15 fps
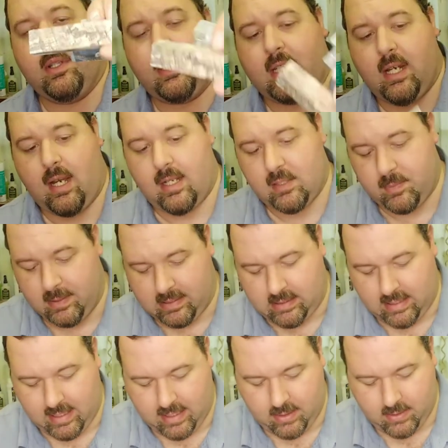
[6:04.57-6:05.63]
with the cosmic
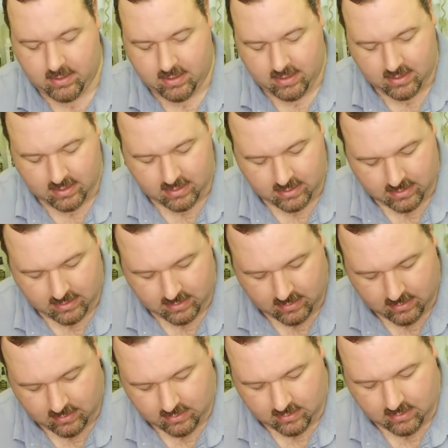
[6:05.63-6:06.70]
cloud.
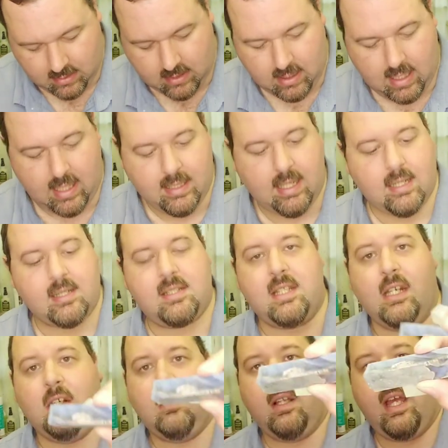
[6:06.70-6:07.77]
And then
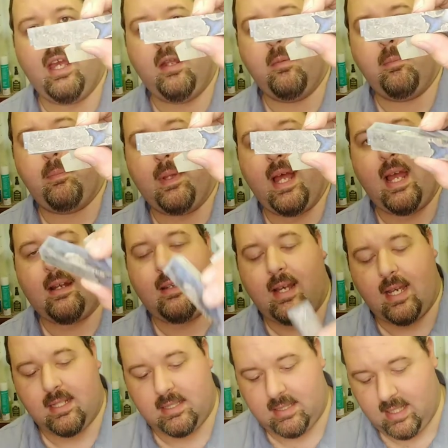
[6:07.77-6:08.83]
single end black
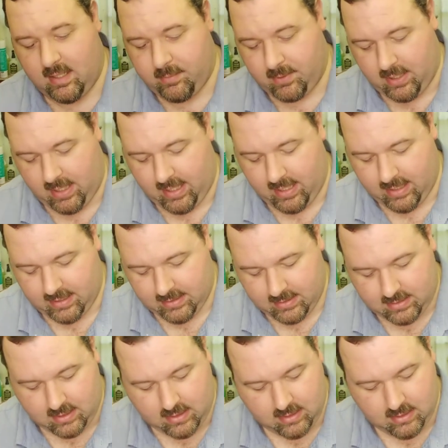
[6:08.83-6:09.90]
dye
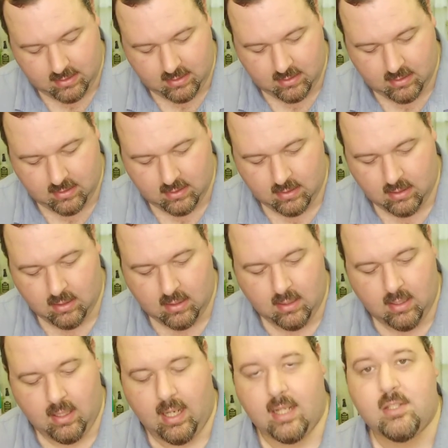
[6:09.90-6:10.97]
stabilized
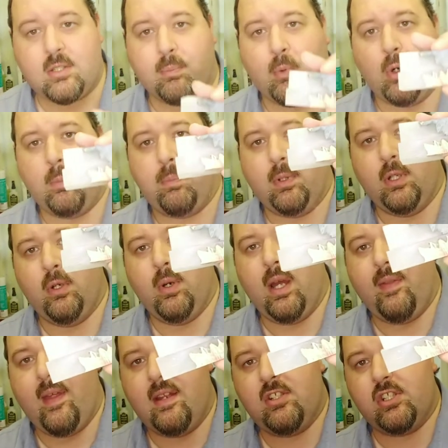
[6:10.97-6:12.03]
and some more blue,
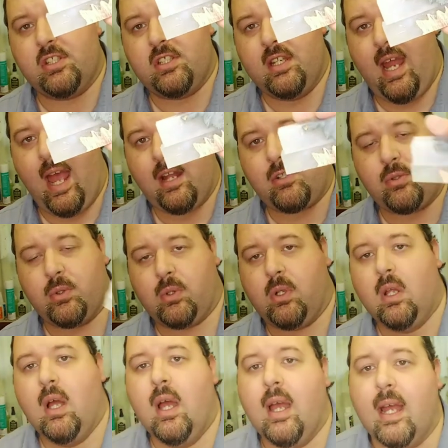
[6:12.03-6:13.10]
and then just
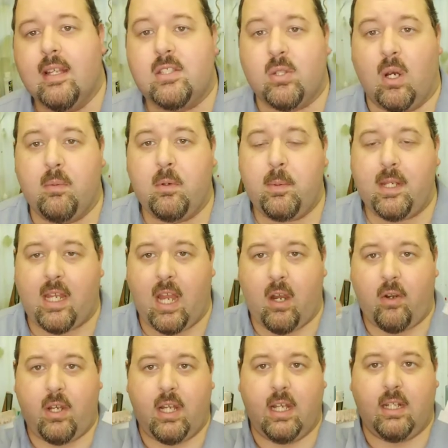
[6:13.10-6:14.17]
natural. And so I'm going to be
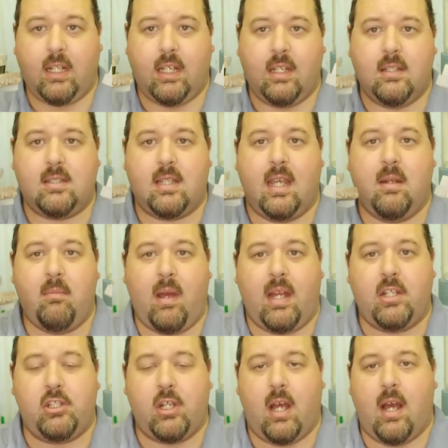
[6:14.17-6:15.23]
carrying these in
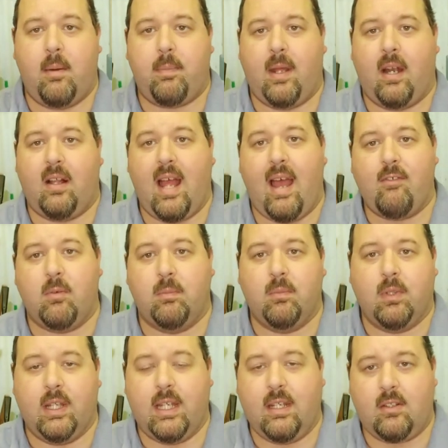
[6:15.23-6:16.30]
my shop, and I'll have them
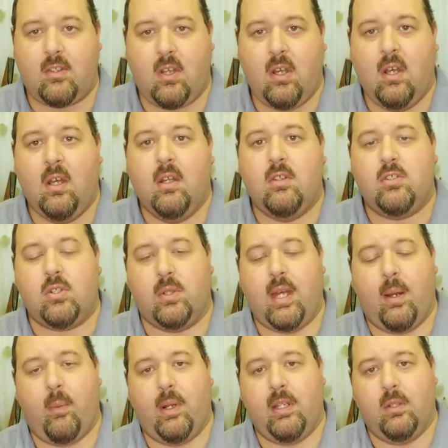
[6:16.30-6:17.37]
linked so
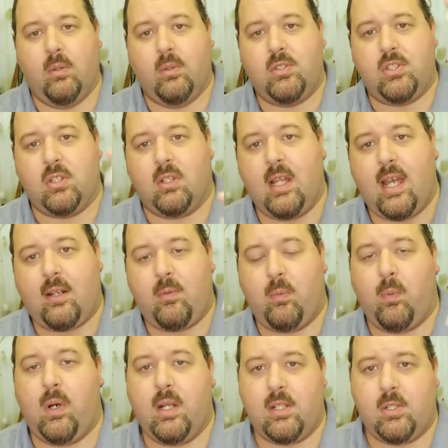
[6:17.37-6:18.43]
that when you select
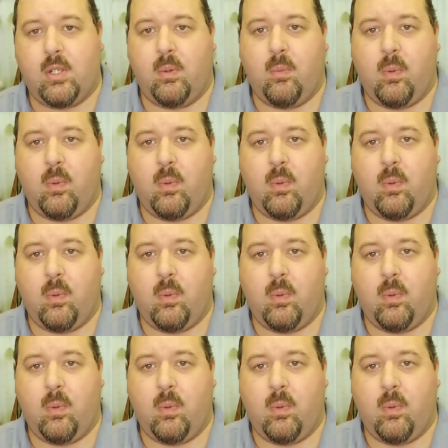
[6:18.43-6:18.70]
what